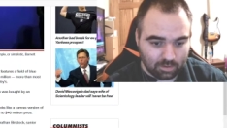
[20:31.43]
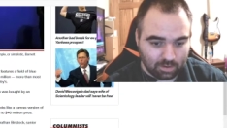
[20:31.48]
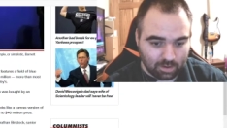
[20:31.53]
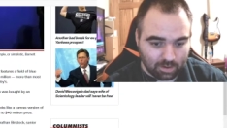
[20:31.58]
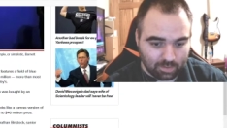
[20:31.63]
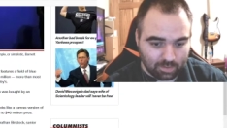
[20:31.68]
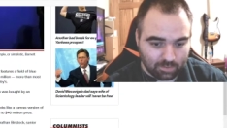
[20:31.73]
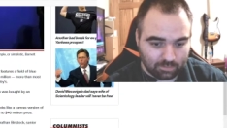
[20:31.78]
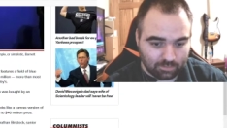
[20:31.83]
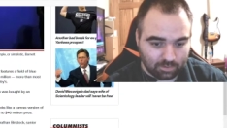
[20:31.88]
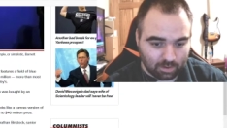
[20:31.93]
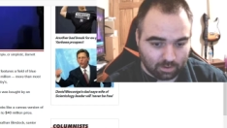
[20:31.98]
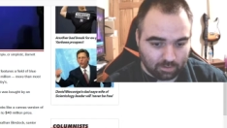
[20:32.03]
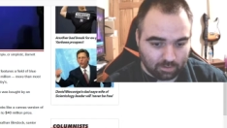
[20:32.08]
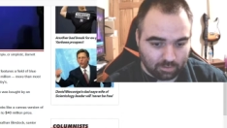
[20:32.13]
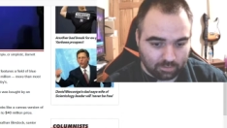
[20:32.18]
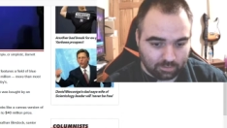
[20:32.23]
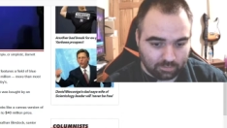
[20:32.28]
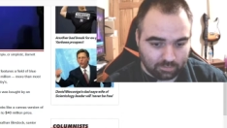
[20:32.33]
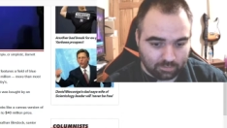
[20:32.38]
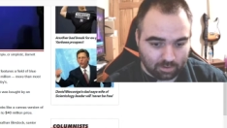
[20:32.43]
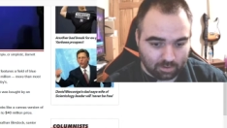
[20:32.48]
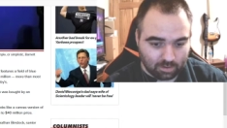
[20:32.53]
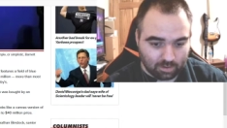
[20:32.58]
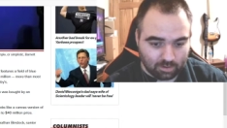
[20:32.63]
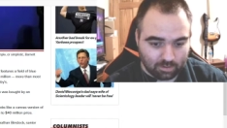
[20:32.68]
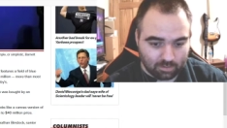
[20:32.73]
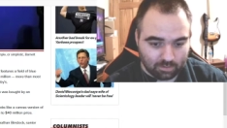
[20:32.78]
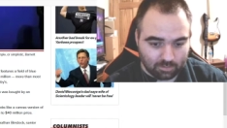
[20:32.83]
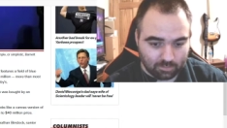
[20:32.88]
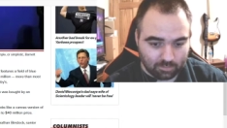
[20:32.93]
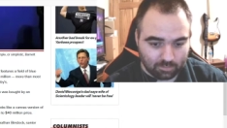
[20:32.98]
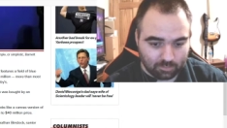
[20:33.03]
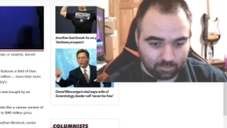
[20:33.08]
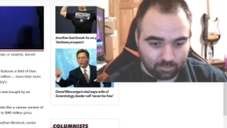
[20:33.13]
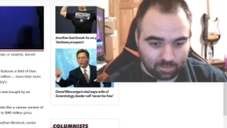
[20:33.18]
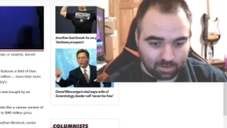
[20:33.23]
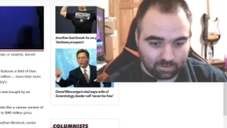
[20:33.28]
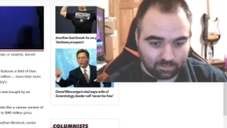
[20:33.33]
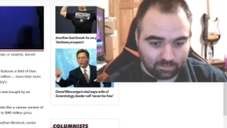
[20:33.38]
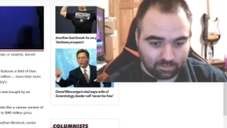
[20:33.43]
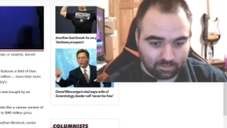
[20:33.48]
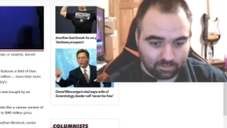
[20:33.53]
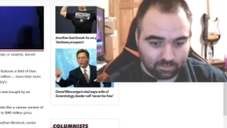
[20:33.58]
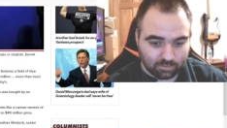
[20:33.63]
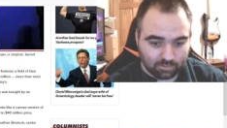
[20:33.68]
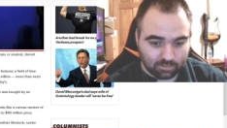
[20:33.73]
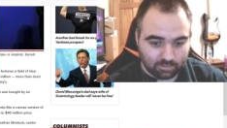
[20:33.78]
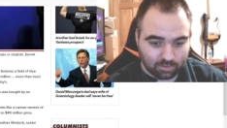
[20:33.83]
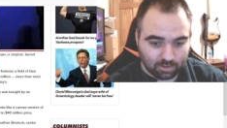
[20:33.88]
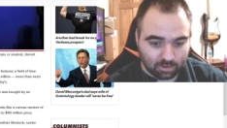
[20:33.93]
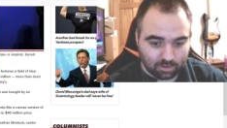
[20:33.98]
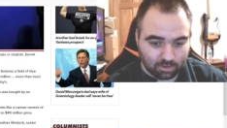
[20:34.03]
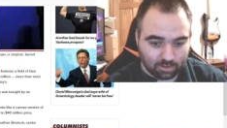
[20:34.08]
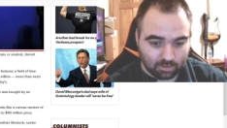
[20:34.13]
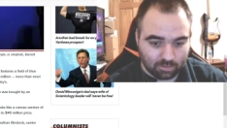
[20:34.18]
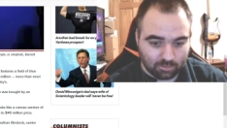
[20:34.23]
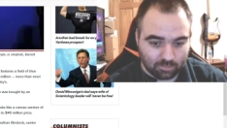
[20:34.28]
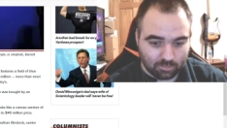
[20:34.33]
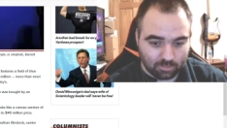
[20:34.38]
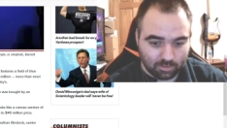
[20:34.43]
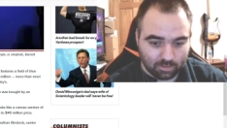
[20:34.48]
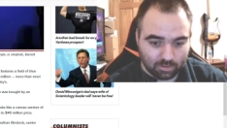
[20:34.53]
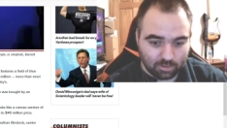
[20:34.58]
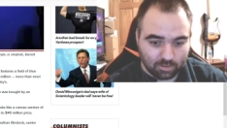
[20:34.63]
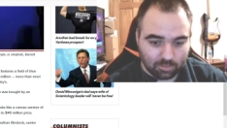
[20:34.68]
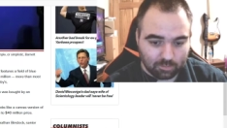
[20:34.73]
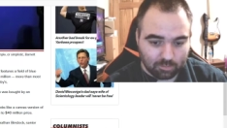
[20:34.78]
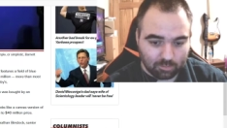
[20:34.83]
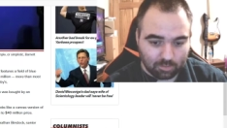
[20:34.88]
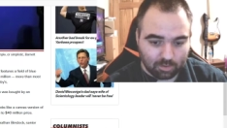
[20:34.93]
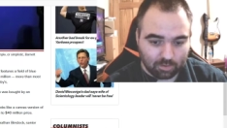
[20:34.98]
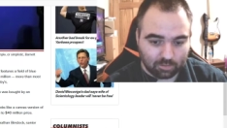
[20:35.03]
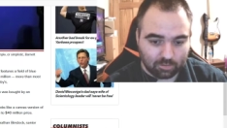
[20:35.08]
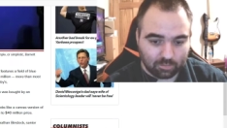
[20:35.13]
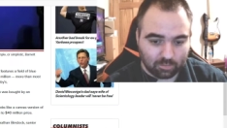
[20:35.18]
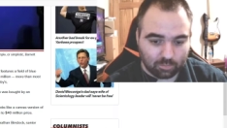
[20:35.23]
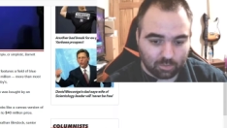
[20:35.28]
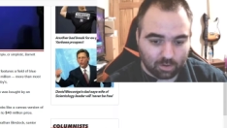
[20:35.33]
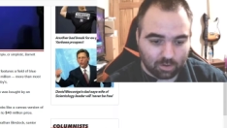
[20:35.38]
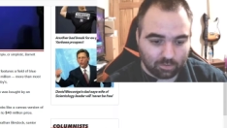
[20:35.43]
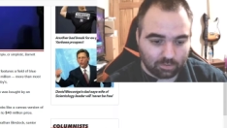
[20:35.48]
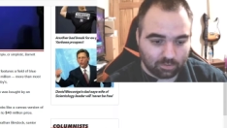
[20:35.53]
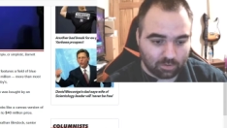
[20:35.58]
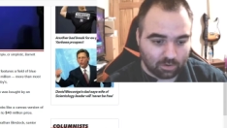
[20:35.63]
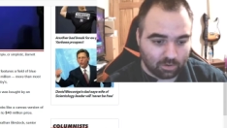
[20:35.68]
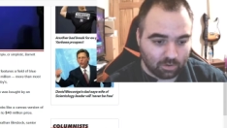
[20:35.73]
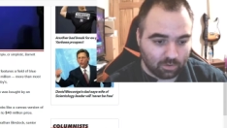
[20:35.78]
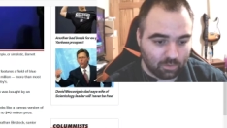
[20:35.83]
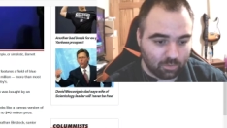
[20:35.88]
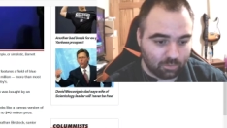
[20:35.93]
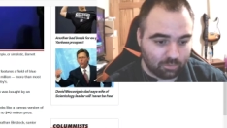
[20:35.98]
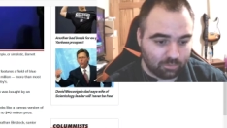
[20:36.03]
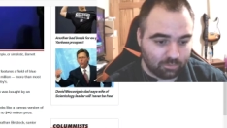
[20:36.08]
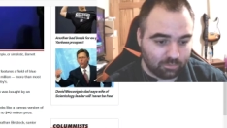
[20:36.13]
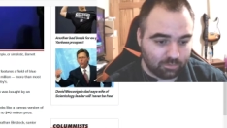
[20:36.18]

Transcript: And this artist mentions Mark Rothko,